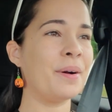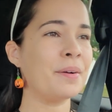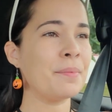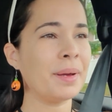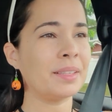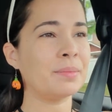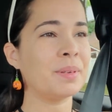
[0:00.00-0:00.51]

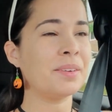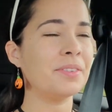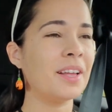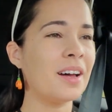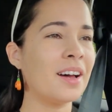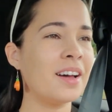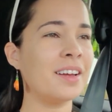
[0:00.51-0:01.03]
Welcome back to my
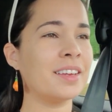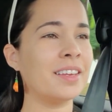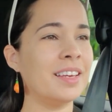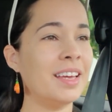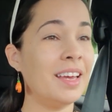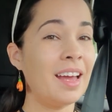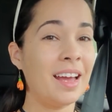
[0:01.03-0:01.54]

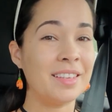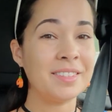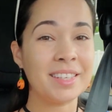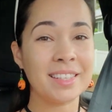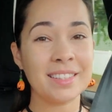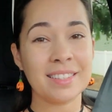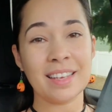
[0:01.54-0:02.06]
vlog. As you
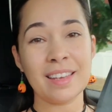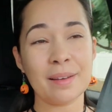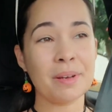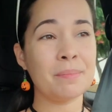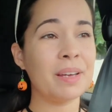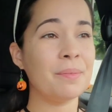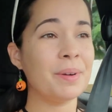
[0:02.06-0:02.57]
can see, I'm
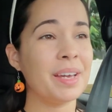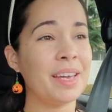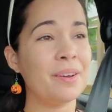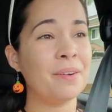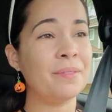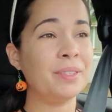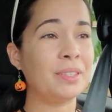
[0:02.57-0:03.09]
on my
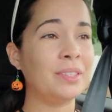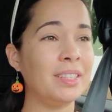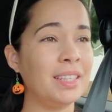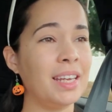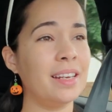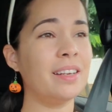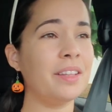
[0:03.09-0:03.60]
way over to
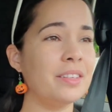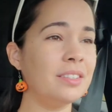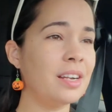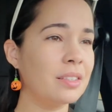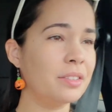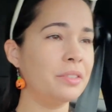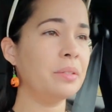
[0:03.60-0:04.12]
yet another
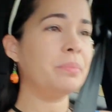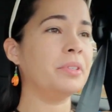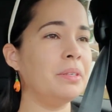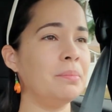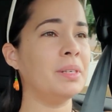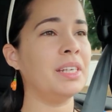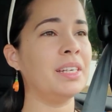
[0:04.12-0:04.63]
doctor's
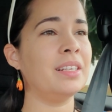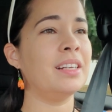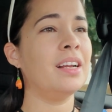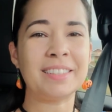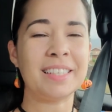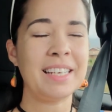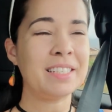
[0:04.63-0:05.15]

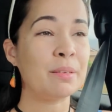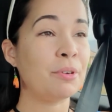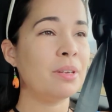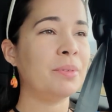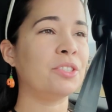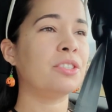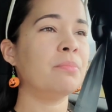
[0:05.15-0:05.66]
appointment. Today's
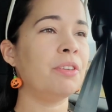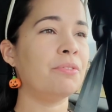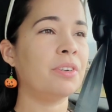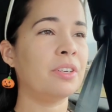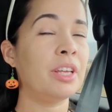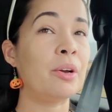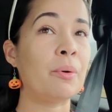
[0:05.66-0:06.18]
appointment should be
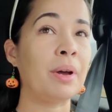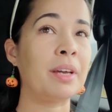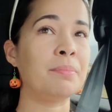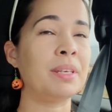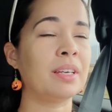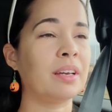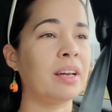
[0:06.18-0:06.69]
fairly quick
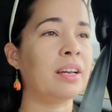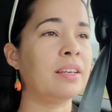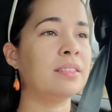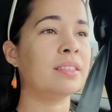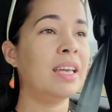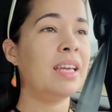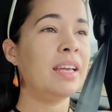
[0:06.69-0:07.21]

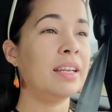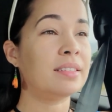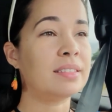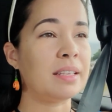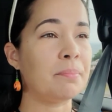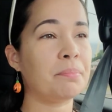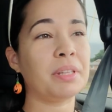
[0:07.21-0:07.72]
because it's
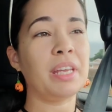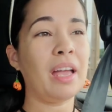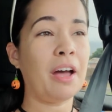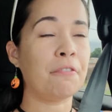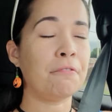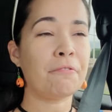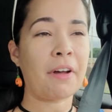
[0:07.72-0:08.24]
simply
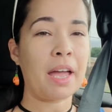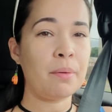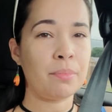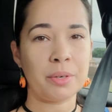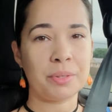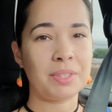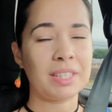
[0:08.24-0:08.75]
a
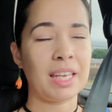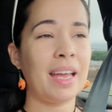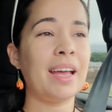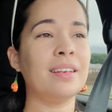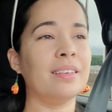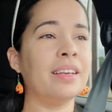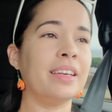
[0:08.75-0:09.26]
fibro
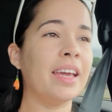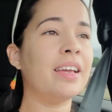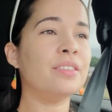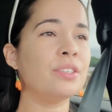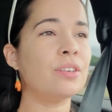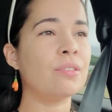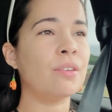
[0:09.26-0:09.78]
scan. In
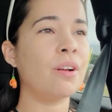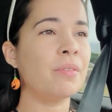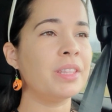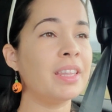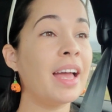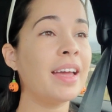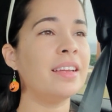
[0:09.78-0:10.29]
case you don't know
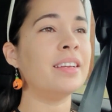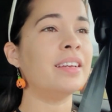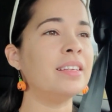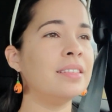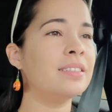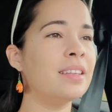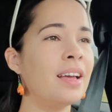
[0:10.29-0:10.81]
what that
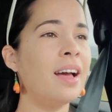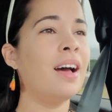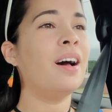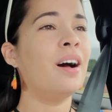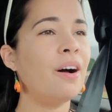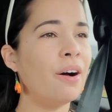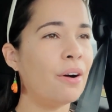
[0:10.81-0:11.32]
is,
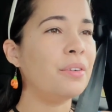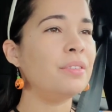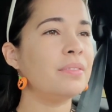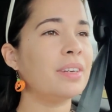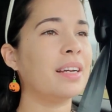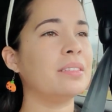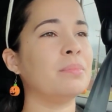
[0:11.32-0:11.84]
oh,
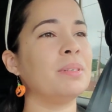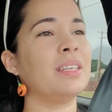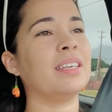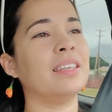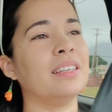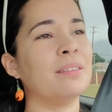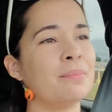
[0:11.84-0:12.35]
you've got to be
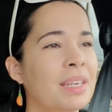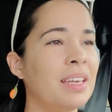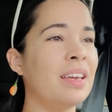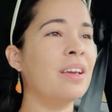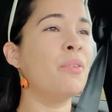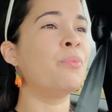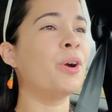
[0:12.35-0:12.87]
kidding
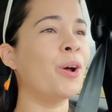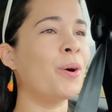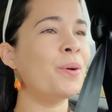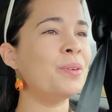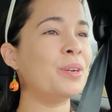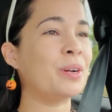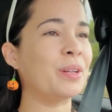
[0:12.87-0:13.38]
me.
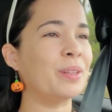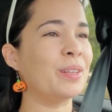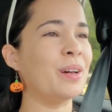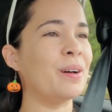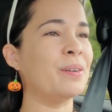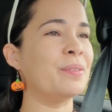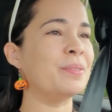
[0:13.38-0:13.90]
Road
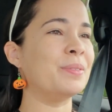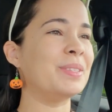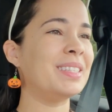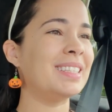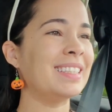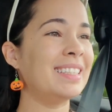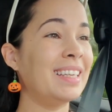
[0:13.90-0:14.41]

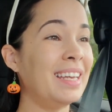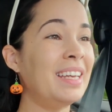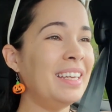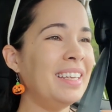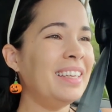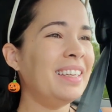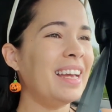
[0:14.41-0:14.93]
closed.
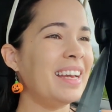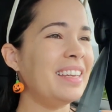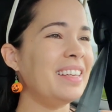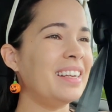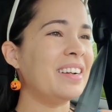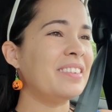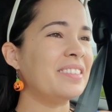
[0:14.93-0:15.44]
Yeah,
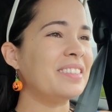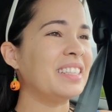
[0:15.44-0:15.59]
you know,